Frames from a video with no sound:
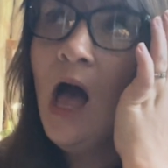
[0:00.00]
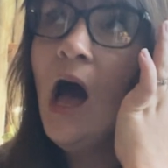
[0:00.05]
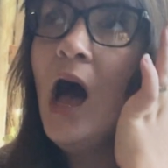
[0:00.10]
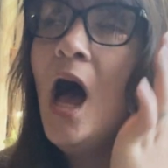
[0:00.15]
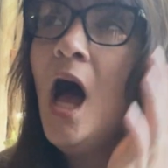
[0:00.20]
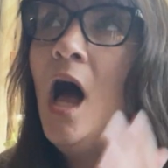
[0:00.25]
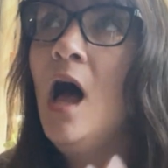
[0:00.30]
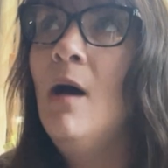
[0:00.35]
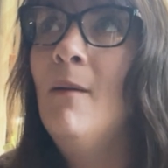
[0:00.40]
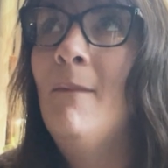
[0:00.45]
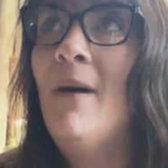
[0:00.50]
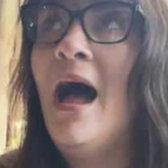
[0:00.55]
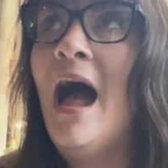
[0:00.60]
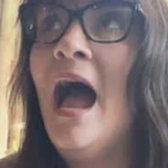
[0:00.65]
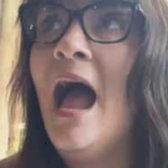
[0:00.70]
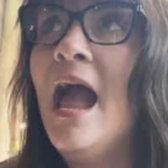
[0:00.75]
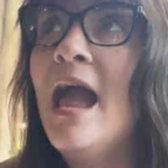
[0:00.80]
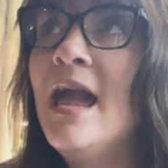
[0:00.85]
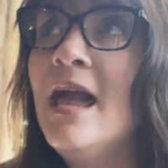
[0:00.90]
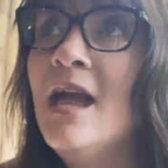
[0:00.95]

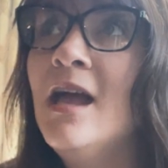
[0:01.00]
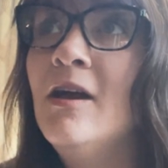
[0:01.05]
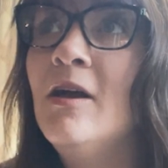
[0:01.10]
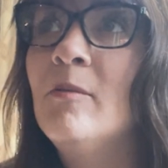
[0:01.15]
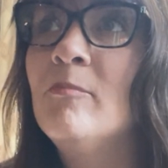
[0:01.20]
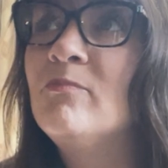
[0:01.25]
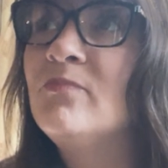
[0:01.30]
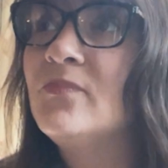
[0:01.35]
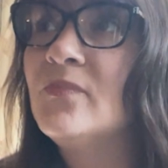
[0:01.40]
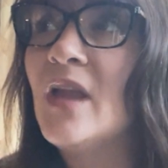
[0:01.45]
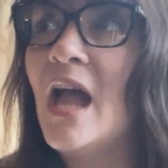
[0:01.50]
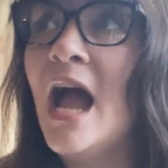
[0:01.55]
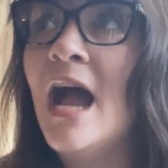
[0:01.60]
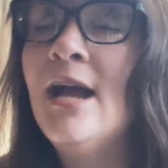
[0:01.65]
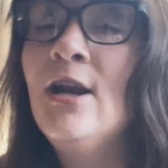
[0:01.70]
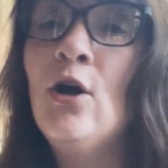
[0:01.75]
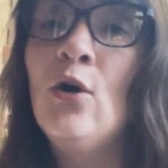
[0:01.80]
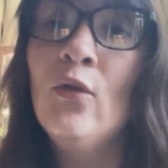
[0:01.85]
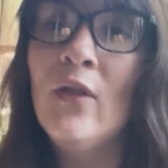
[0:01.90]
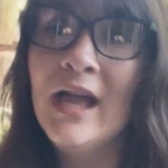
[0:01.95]
I
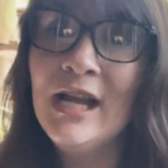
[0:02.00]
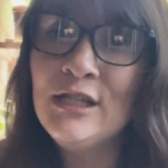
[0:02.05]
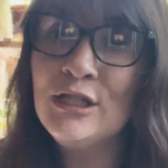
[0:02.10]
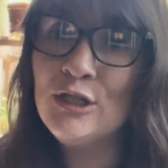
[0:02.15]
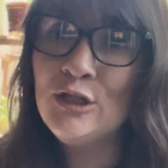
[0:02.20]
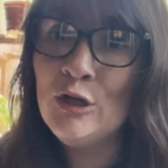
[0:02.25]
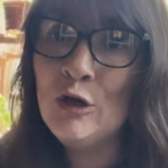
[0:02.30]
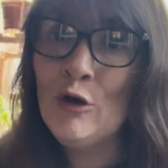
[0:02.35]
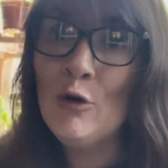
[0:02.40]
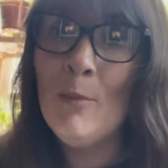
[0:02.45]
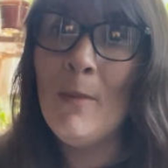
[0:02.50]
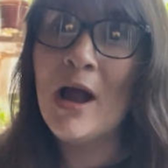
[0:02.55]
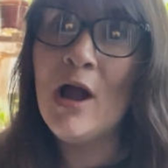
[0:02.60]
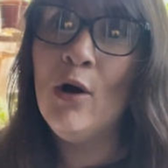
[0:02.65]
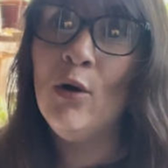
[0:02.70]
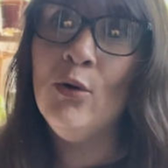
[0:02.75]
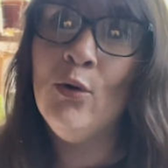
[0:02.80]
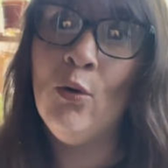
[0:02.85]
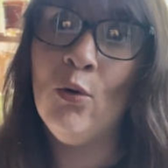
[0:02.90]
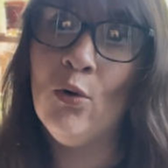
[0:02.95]
don't like to toot my
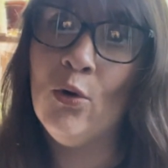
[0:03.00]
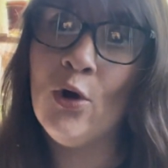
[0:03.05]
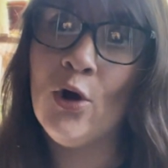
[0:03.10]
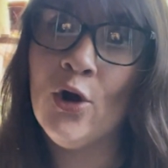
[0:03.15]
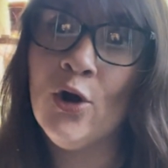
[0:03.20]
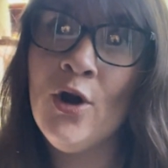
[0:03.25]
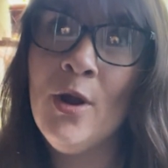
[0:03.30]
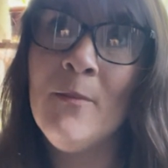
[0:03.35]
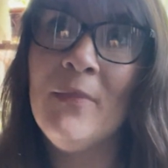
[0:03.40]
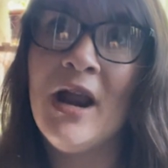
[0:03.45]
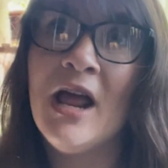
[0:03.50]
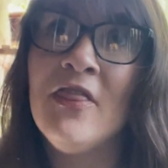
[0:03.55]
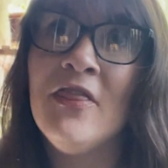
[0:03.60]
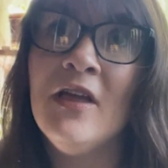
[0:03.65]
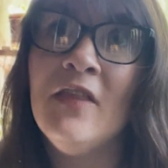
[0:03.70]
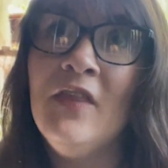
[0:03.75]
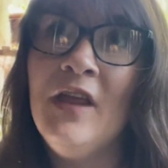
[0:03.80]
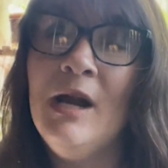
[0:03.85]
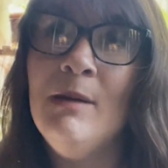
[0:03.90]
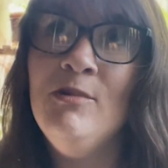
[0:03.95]
own horn, but I
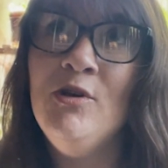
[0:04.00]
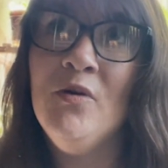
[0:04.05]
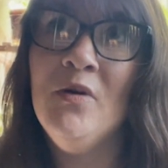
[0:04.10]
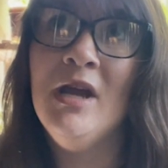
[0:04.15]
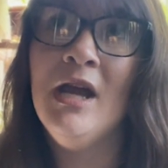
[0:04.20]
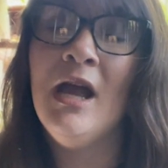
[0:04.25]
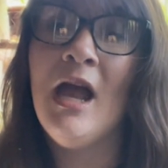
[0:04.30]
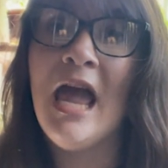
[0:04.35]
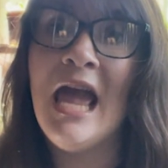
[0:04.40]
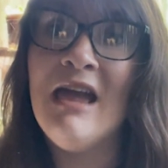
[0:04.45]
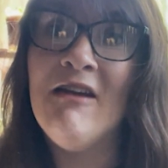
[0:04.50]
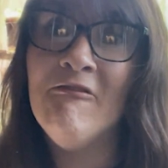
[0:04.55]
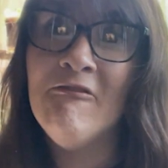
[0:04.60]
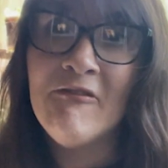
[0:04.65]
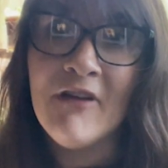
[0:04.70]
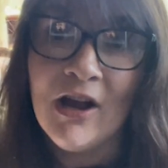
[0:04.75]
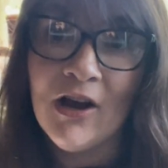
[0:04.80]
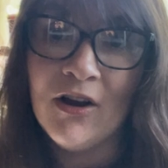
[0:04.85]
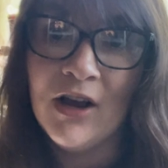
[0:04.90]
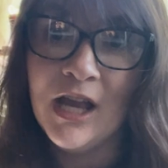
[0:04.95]
think that I'm doing a
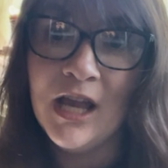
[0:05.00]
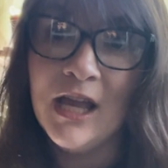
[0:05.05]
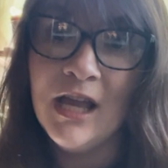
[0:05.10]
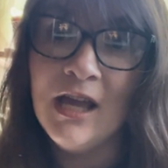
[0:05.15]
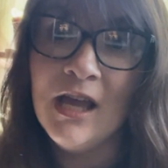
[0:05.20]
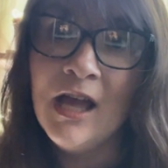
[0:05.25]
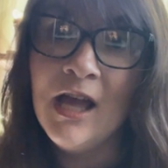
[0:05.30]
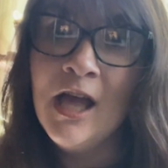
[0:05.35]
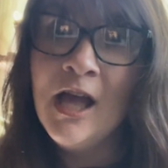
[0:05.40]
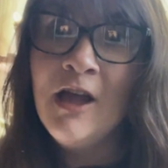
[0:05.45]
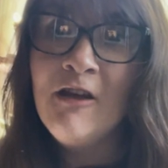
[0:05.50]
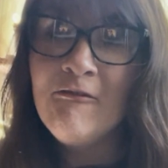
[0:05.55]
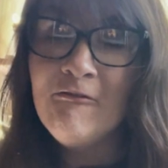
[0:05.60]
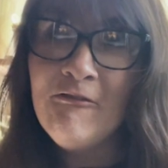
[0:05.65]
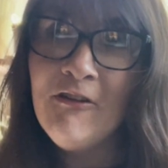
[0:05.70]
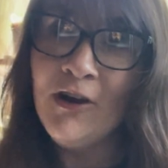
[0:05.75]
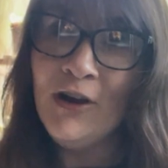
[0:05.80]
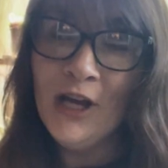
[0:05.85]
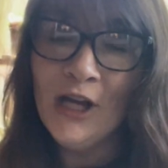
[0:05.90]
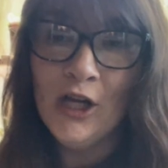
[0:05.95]
very,
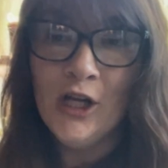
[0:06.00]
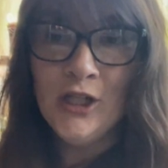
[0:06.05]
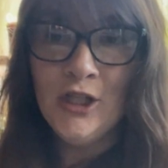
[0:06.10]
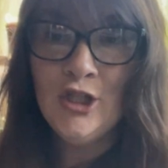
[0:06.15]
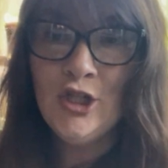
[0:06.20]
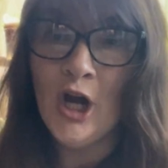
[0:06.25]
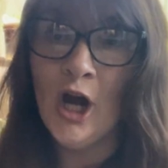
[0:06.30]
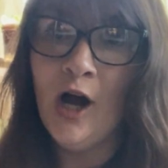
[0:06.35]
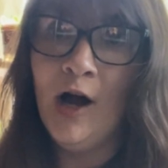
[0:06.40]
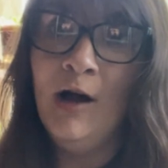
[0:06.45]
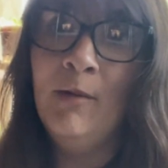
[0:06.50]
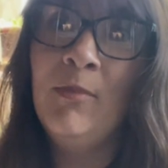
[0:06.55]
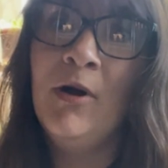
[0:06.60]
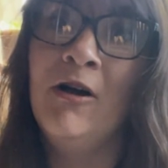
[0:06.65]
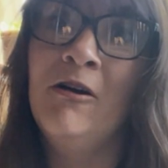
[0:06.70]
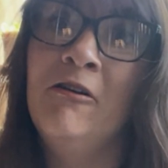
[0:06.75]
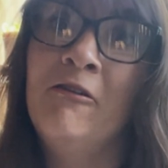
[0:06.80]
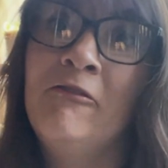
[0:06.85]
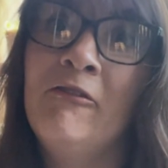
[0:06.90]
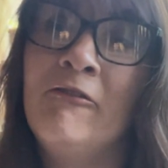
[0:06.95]
very good job
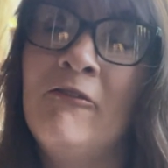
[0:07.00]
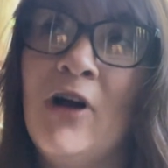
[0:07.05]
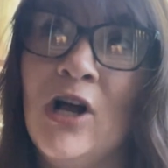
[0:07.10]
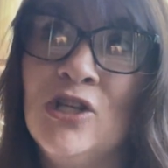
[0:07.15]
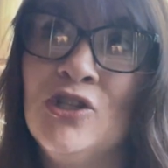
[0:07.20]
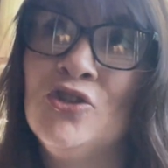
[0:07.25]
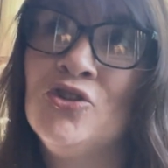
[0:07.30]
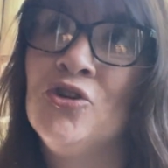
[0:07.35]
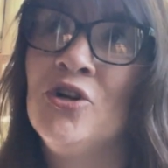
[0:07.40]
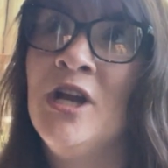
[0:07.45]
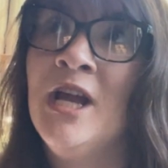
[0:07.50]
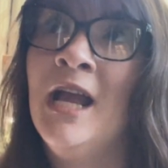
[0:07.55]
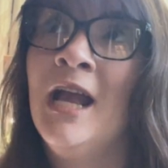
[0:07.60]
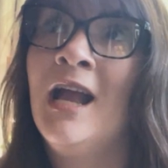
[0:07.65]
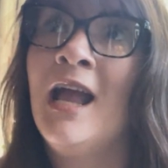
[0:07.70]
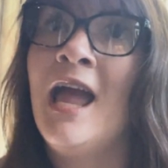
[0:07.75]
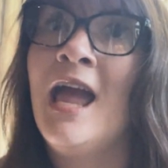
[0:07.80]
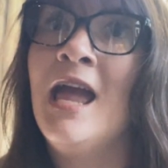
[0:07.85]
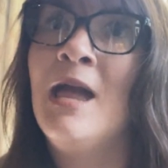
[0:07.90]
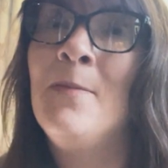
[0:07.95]
of
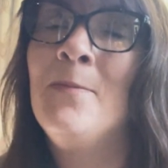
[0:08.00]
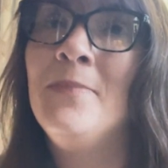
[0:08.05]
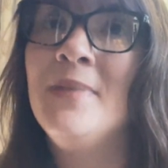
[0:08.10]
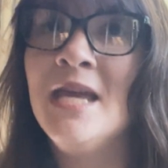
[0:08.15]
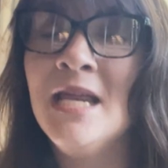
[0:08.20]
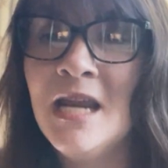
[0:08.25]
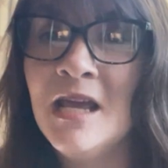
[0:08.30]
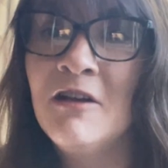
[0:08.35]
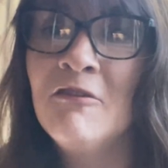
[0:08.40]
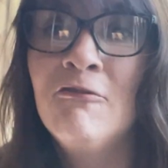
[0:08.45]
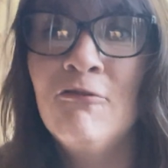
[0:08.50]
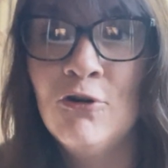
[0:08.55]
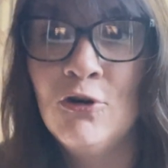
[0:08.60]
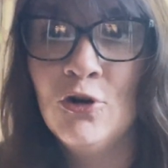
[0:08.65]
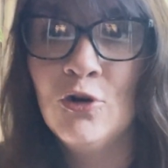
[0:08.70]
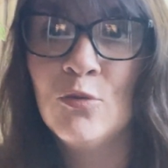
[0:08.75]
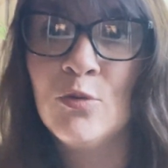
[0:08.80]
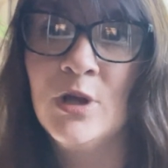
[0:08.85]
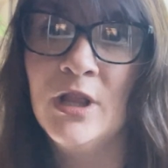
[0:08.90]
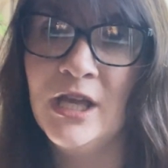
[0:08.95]
fostering a
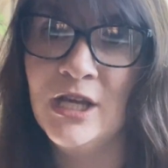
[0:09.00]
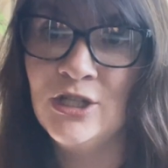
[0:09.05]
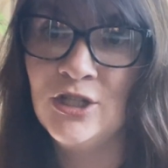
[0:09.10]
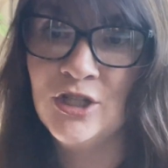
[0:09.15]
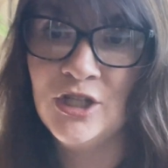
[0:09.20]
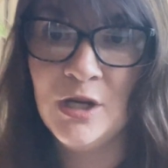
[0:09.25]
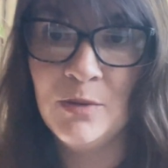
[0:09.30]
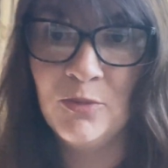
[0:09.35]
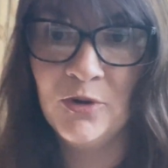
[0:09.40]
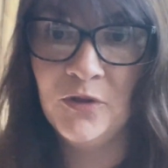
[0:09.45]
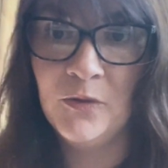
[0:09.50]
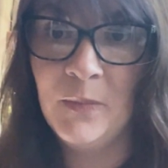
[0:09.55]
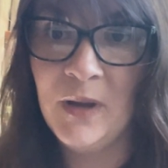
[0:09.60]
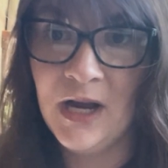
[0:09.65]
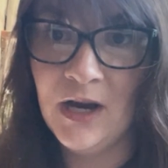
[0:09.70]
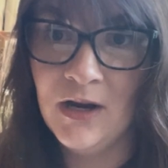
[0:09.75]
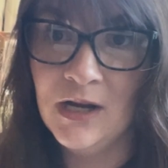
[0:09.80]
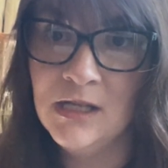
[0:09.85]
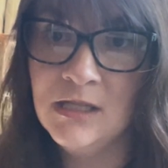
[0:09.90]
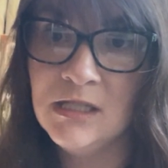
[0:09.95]
meaningful relationship with the
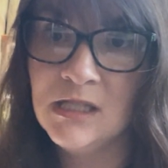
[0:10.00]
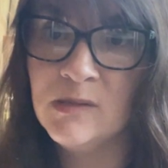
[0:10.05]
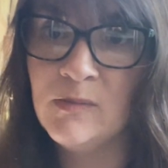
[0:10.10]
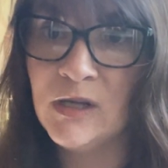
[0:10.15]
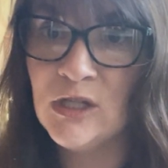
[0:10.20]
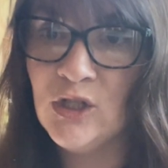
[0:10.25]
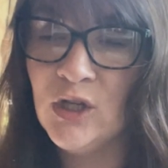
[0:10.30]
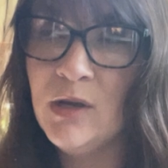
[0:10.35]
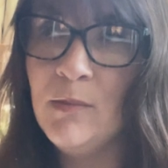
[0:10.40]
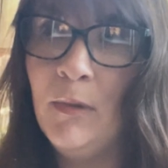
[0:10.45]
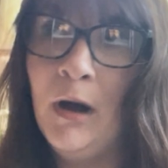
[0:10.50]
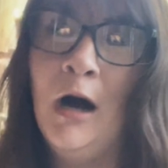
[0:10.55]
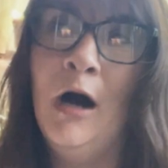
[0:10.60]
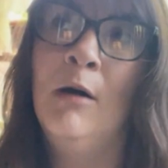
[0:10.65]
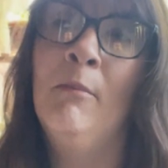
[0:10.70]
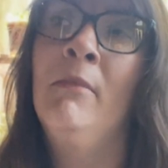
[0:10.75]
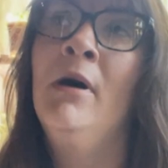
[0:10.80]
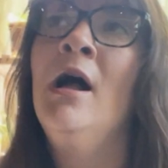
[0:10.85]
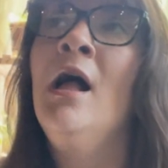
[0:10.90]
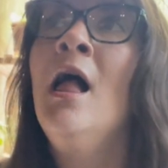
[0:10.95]
parents, especially
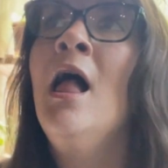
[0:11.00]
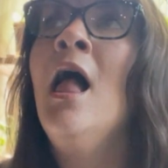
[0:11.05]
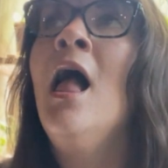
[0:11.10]
mom.